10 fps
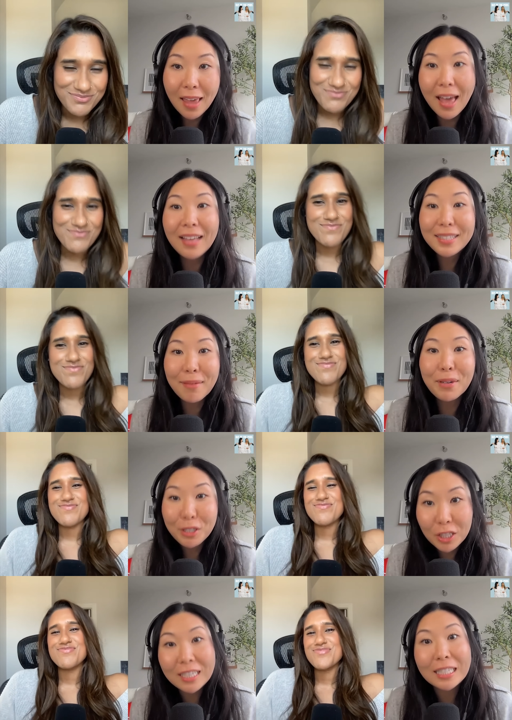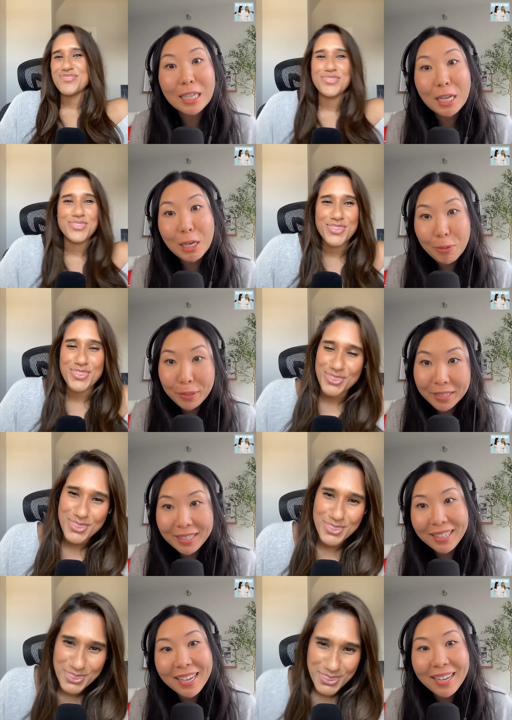Speaker 1: that someone just
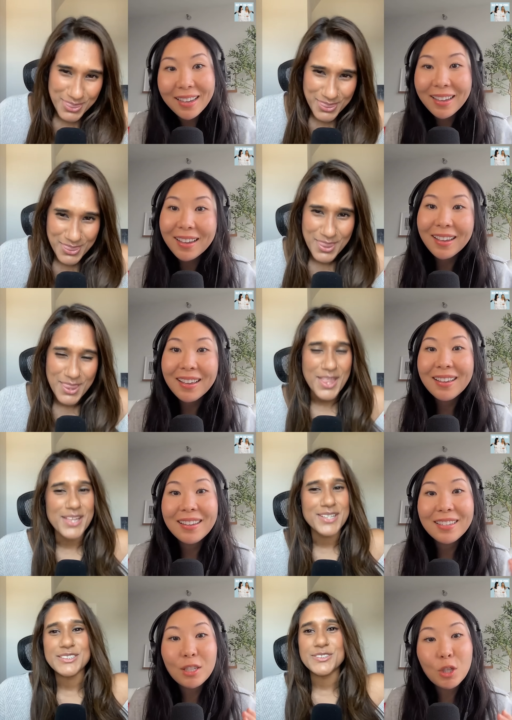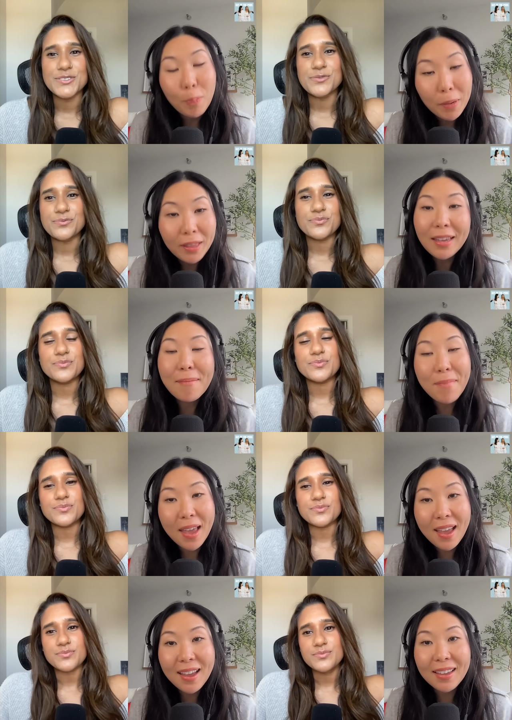continuously, stupidly
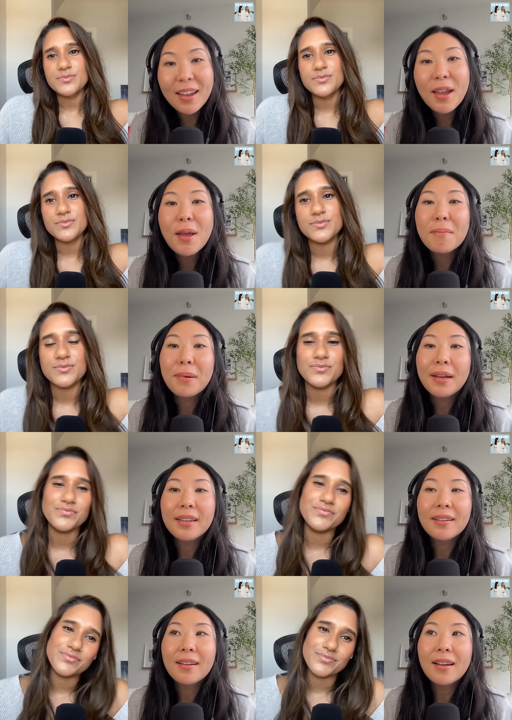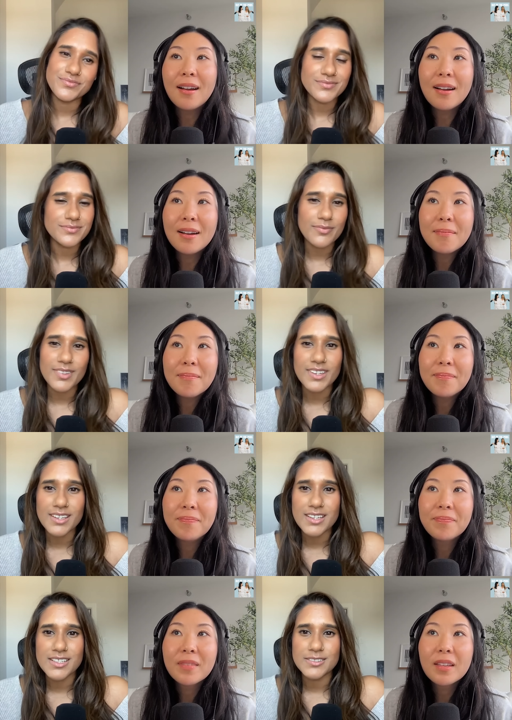made. But, um,
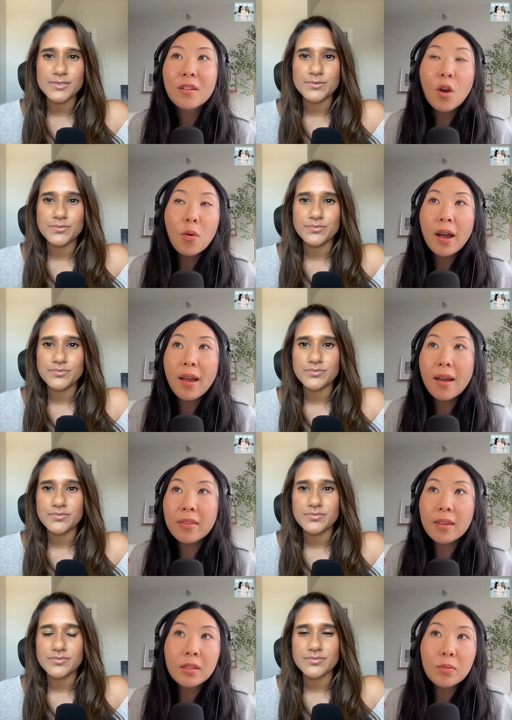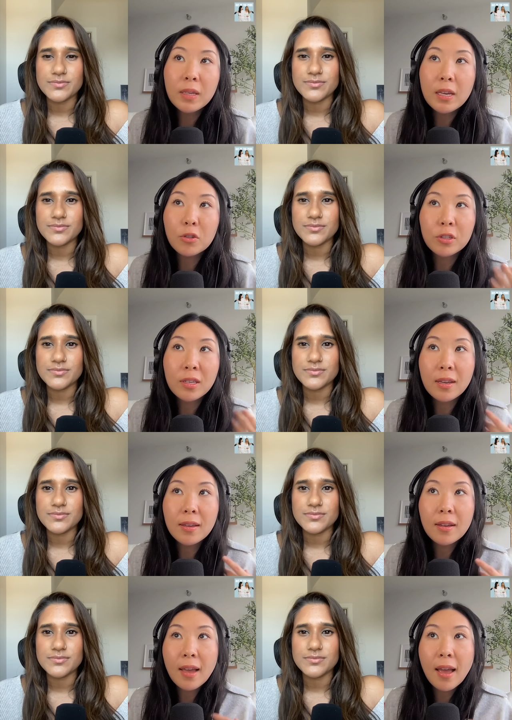no, I, I think it's really interesting.
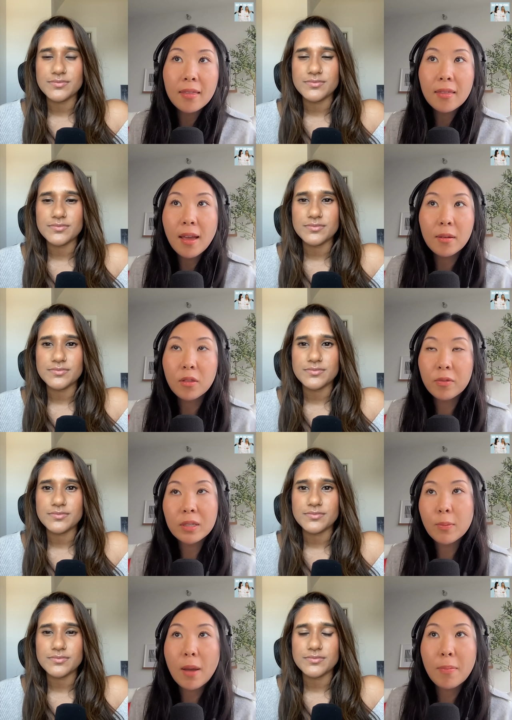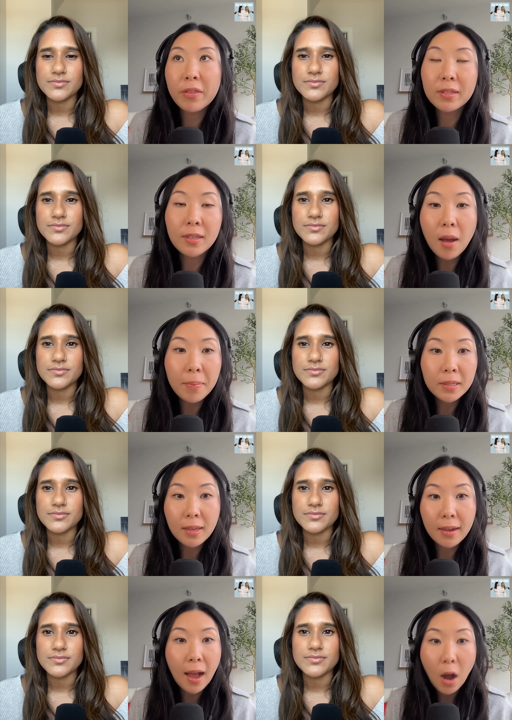Again, like the reason why I brought this up is
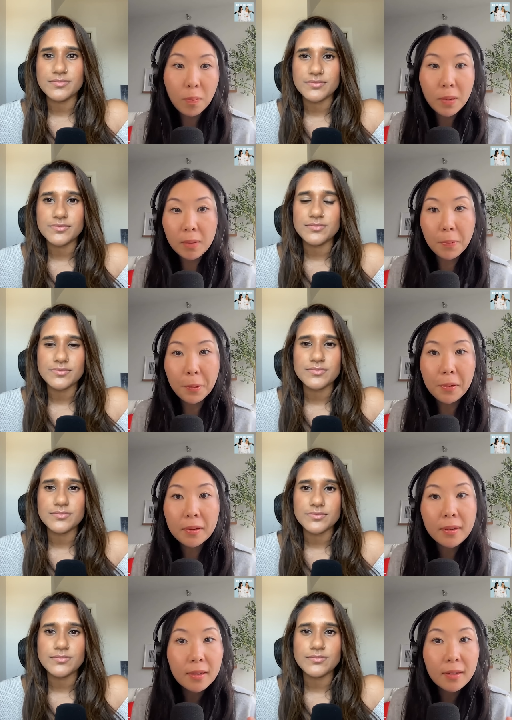like how people